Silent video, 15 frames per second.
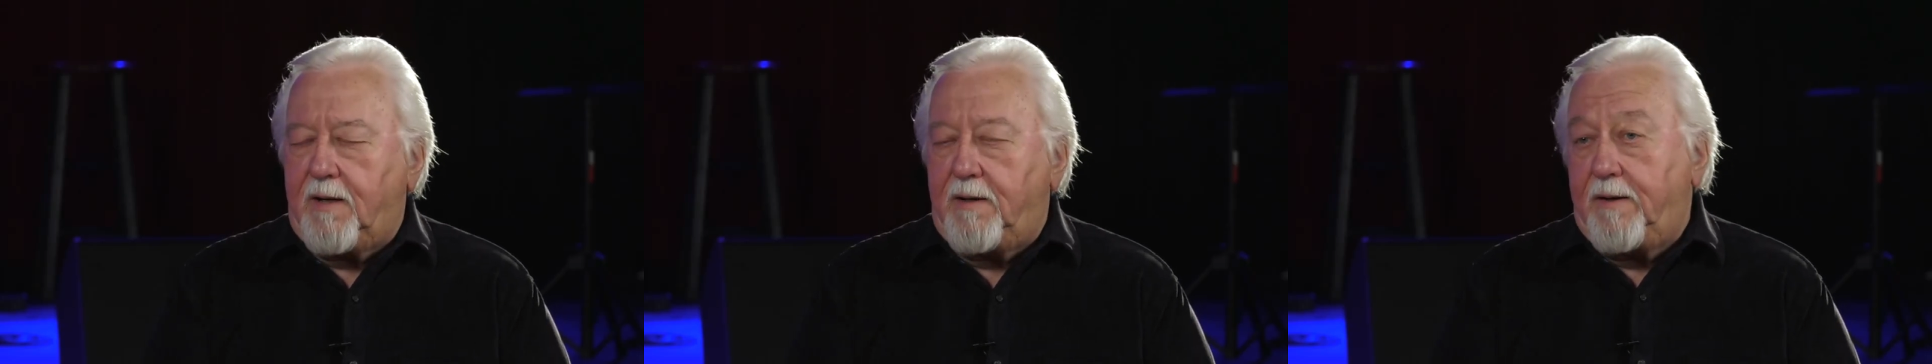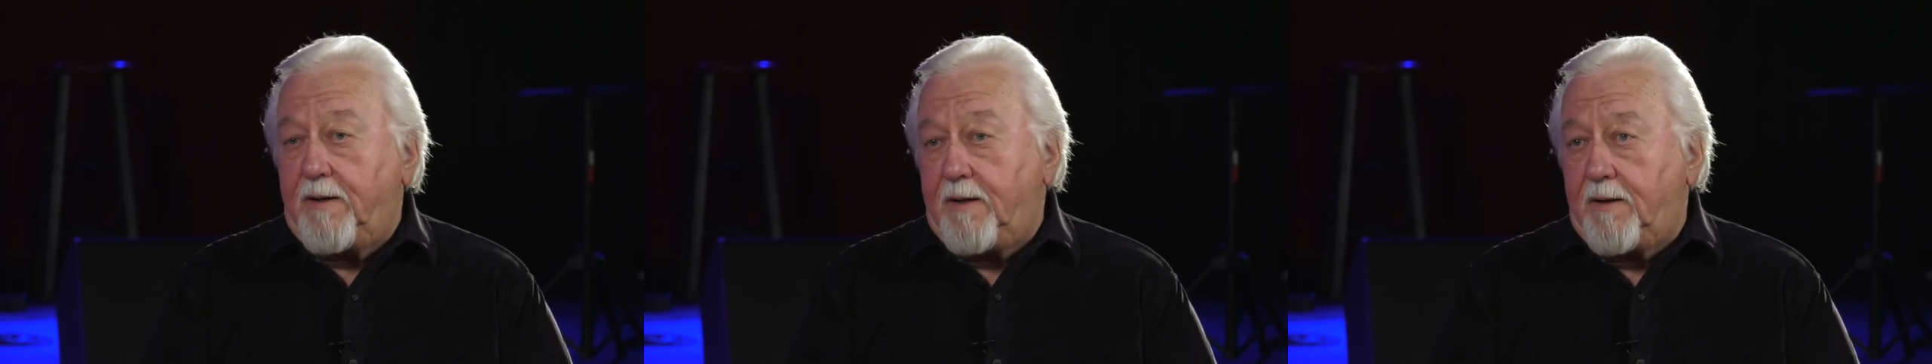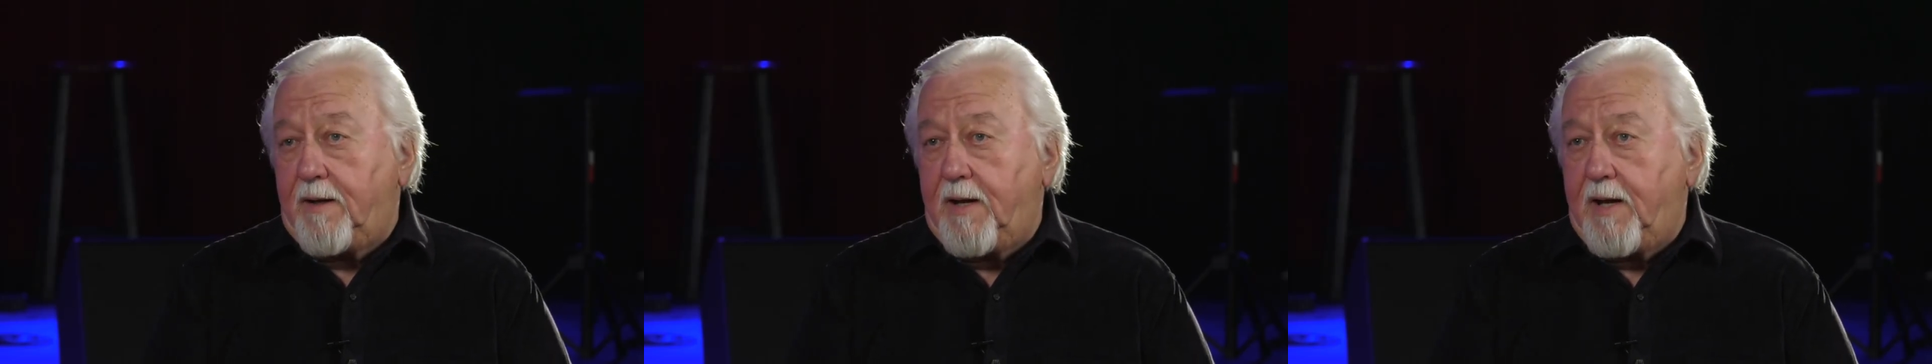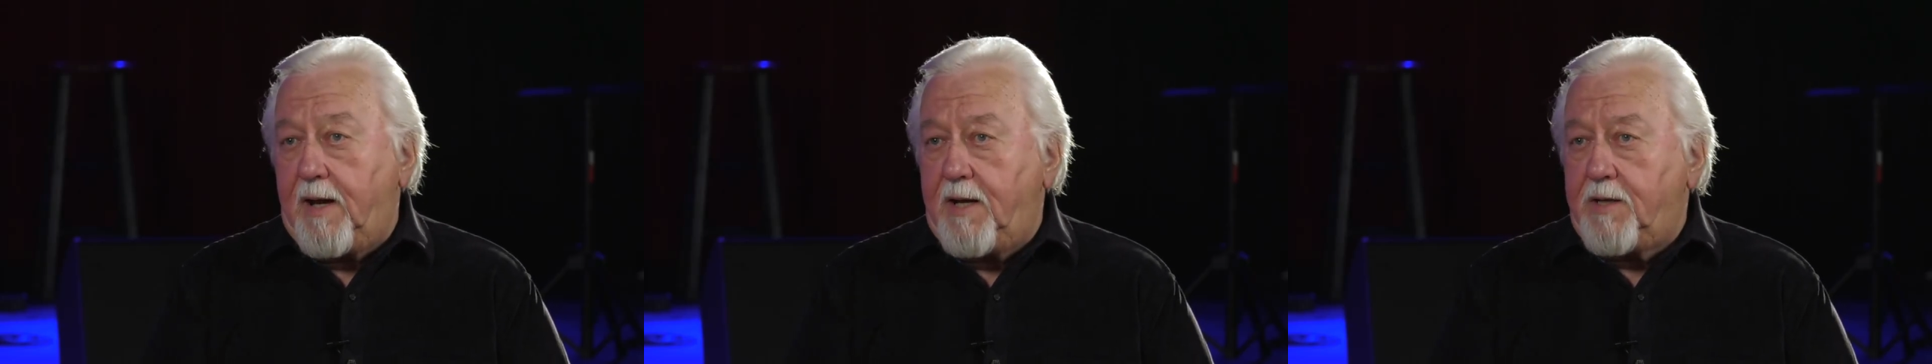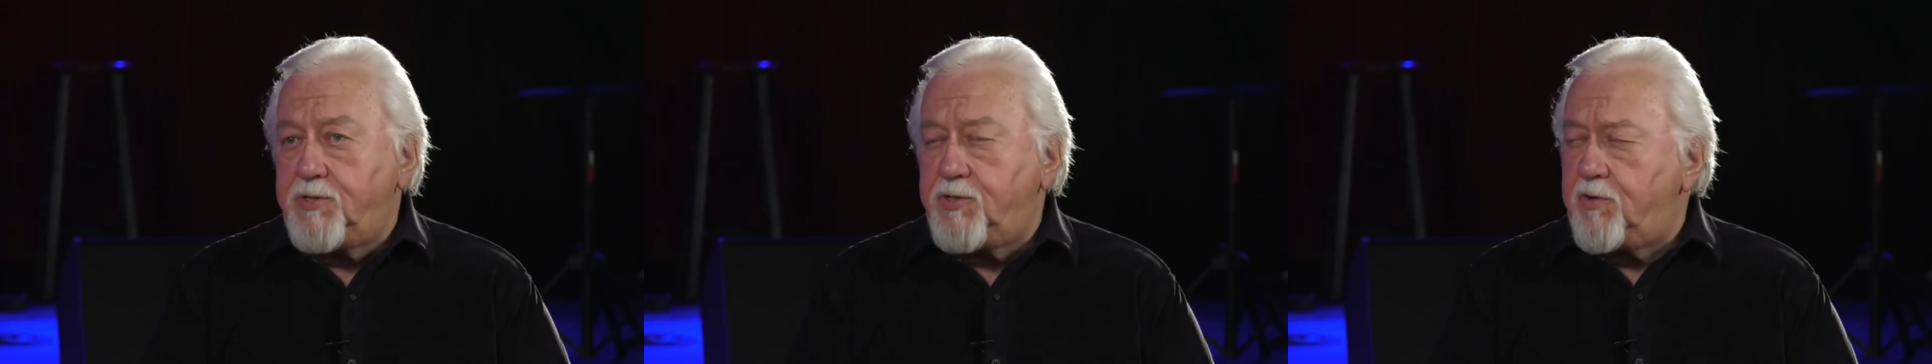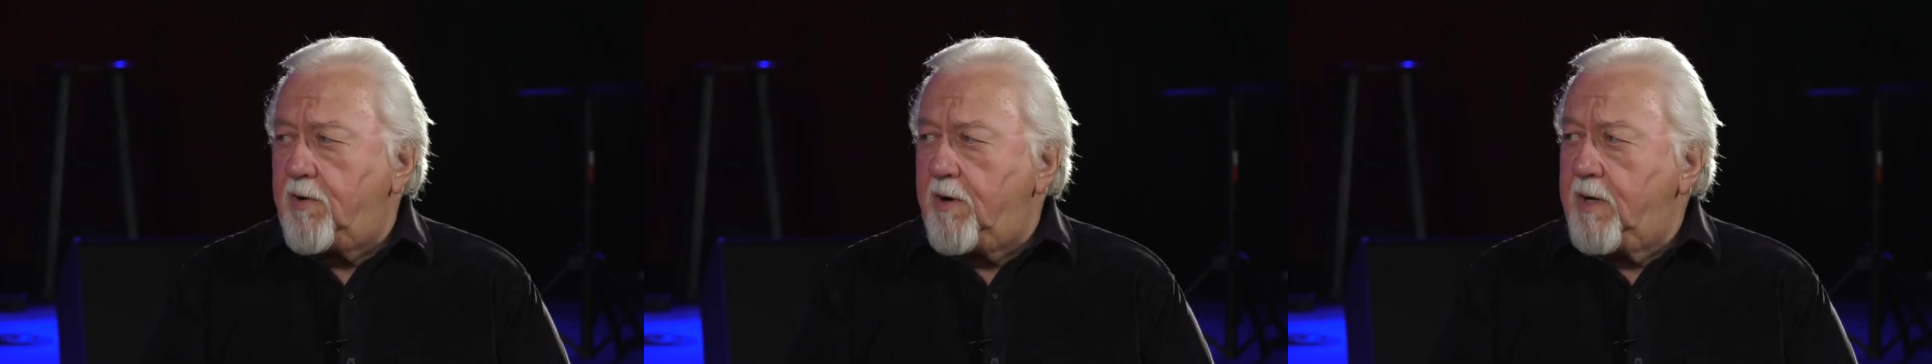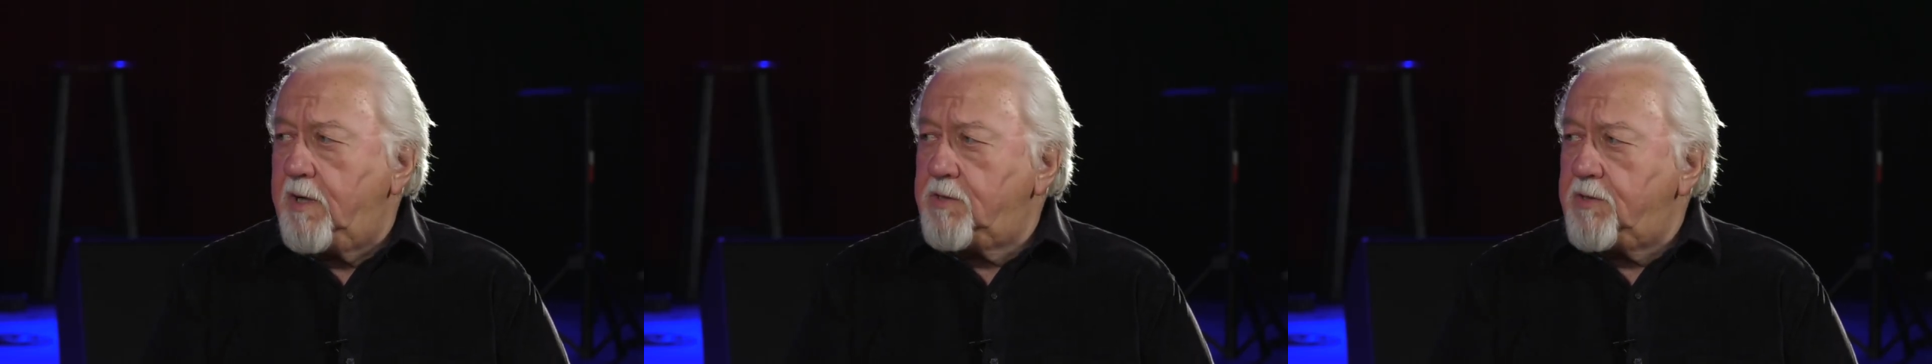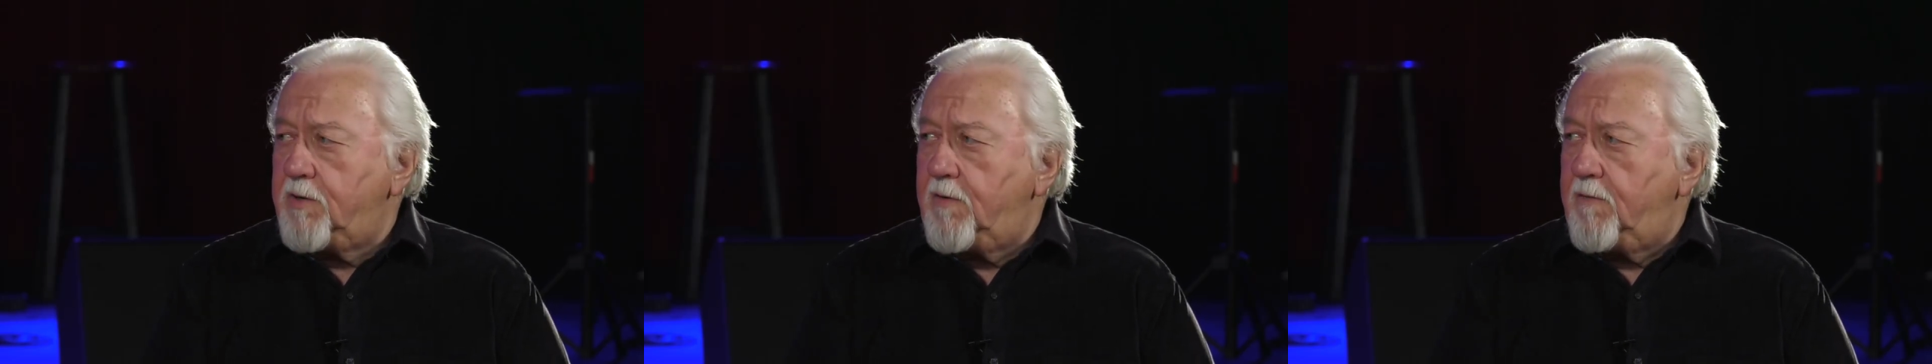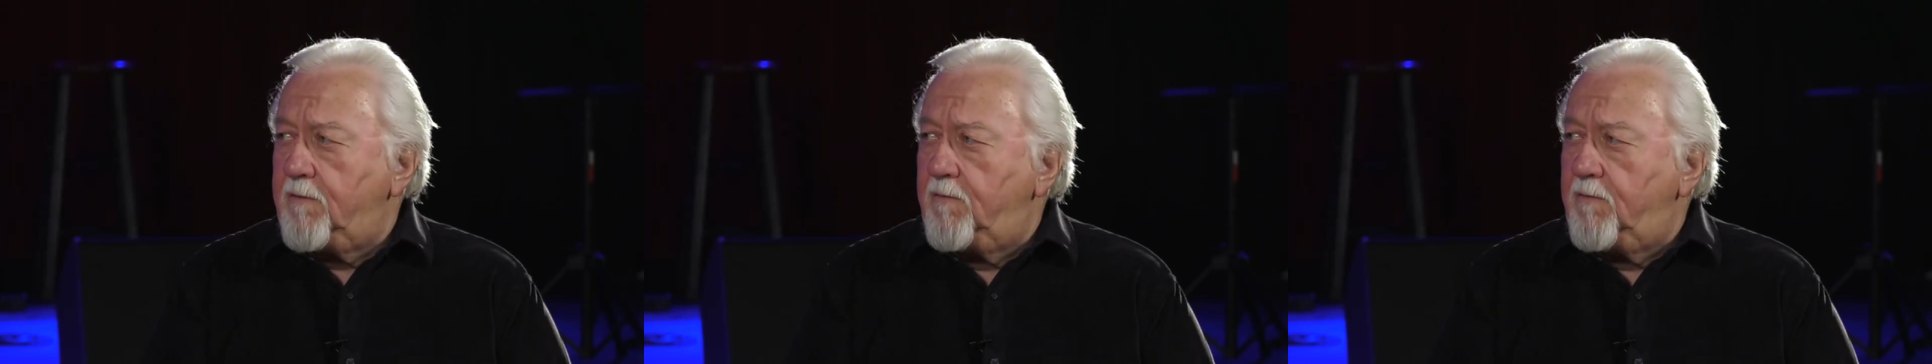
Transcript: and then they add strings or